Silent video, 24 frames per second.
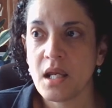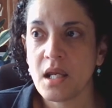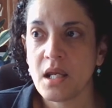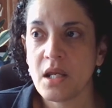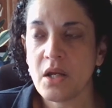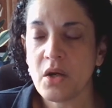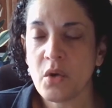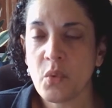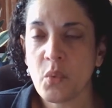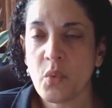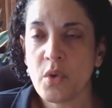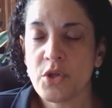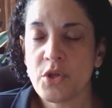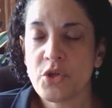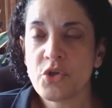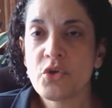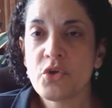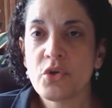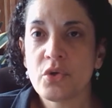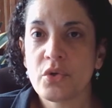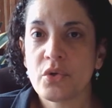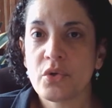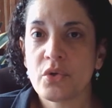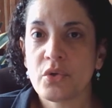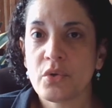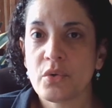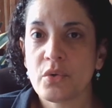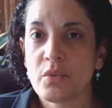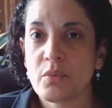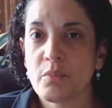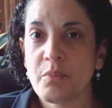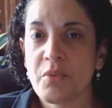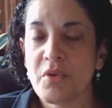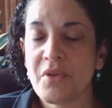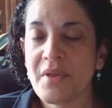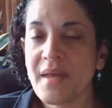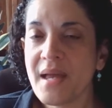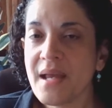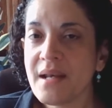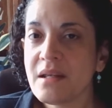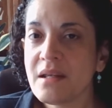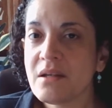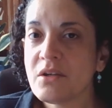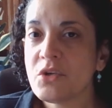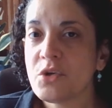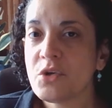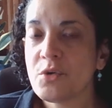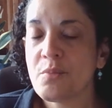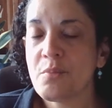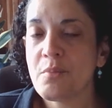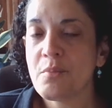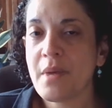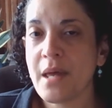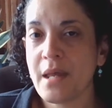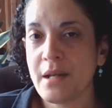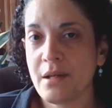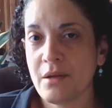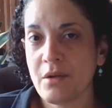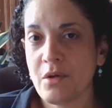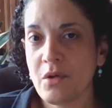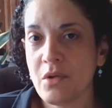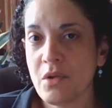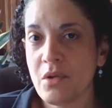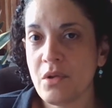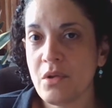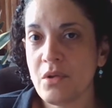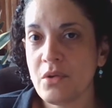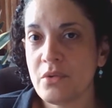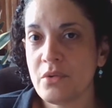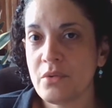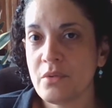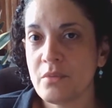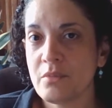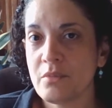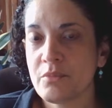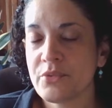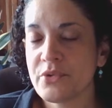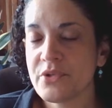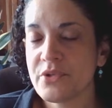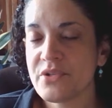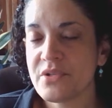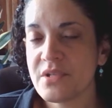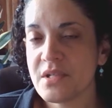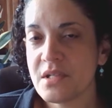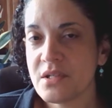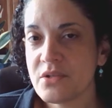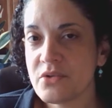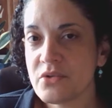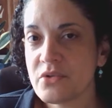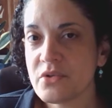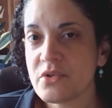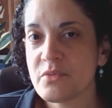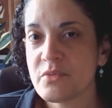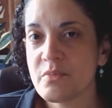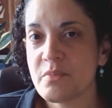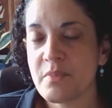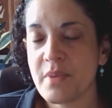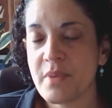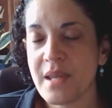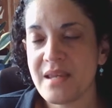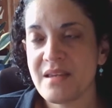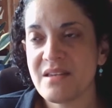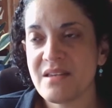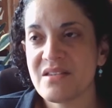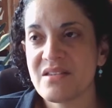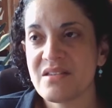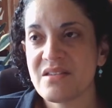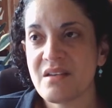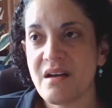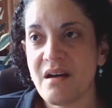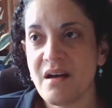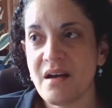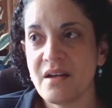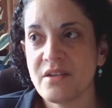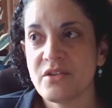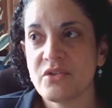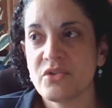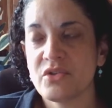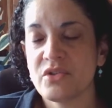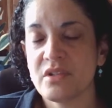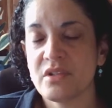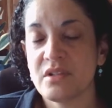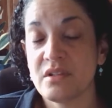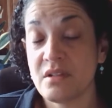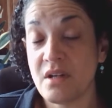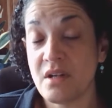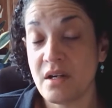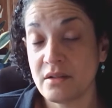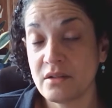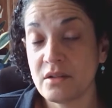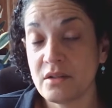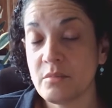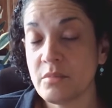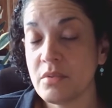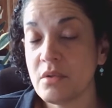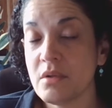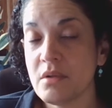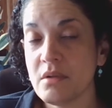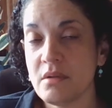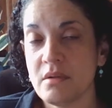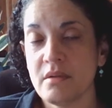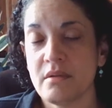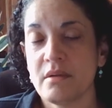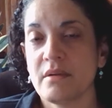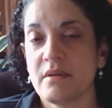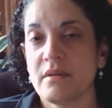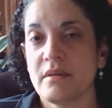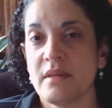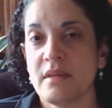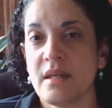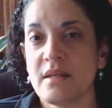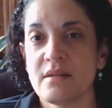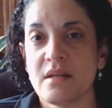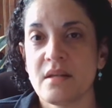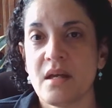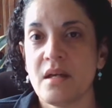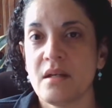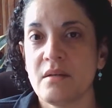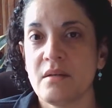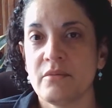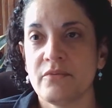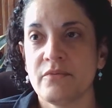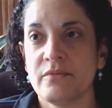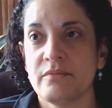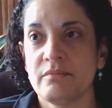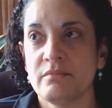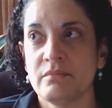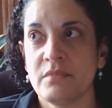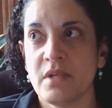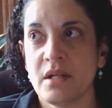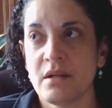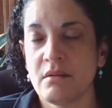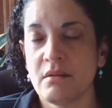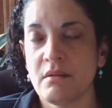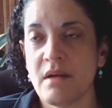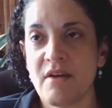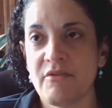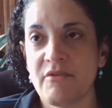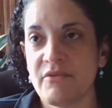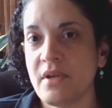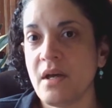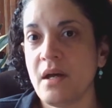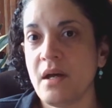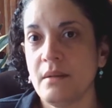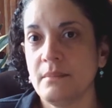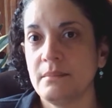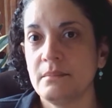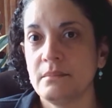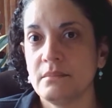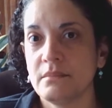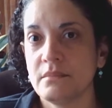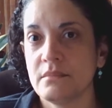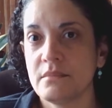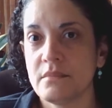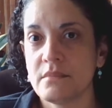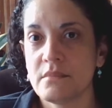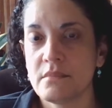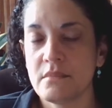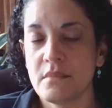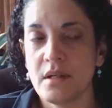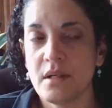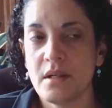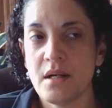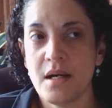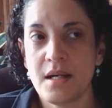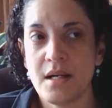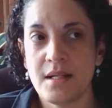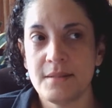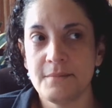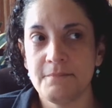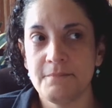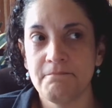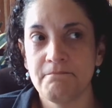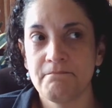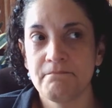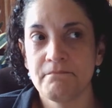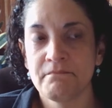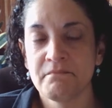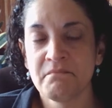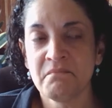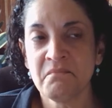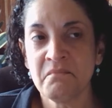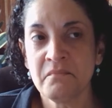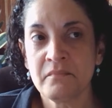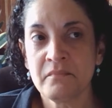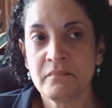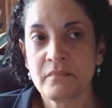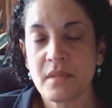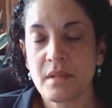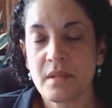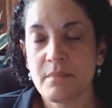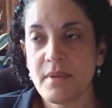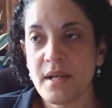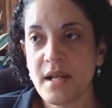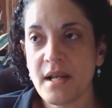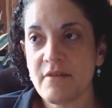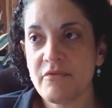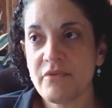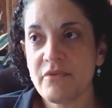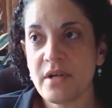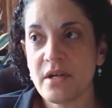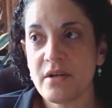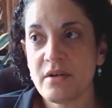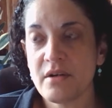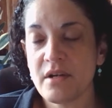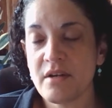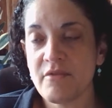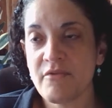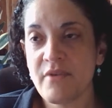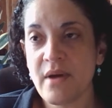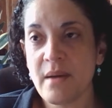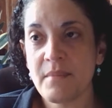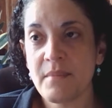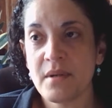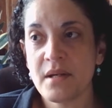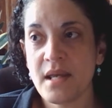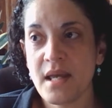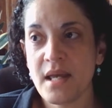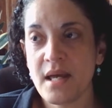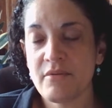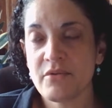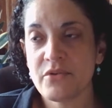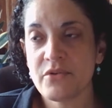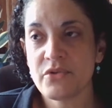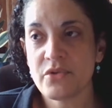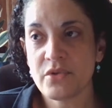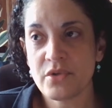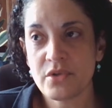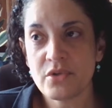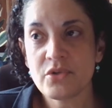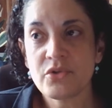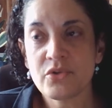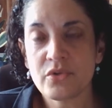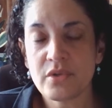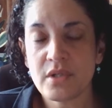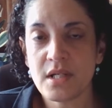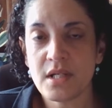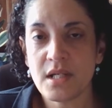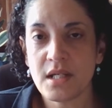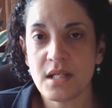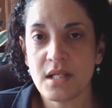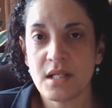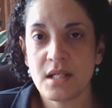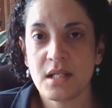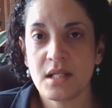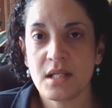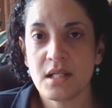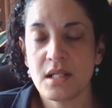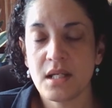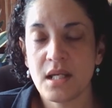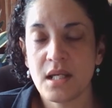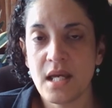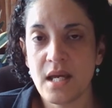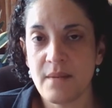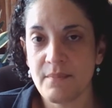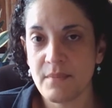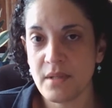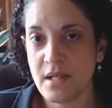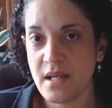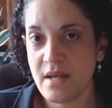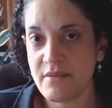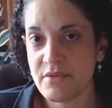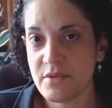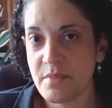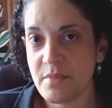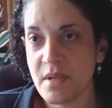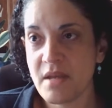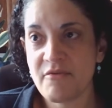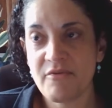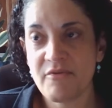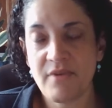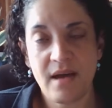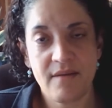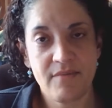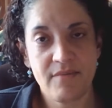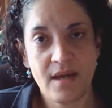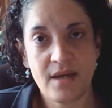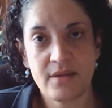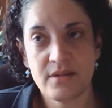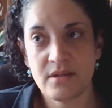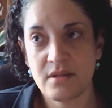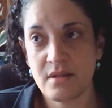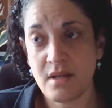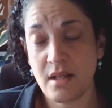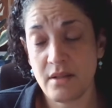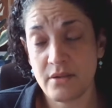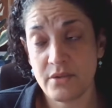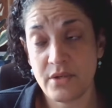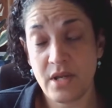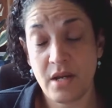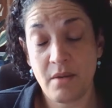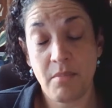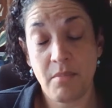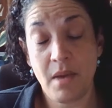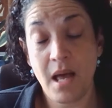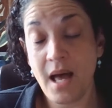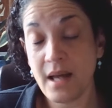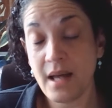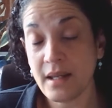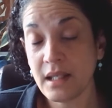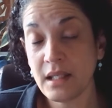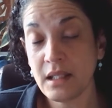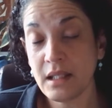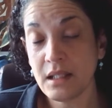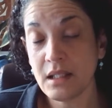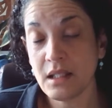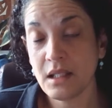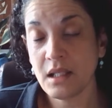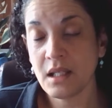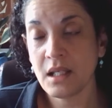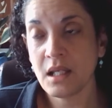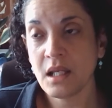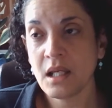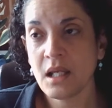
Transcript: when you're planning your medical procedures based on your deductible, that's kind of, effed up. But I figured if I'm going to have a surgery and I'm going to have to pay $5,000 out of pocket,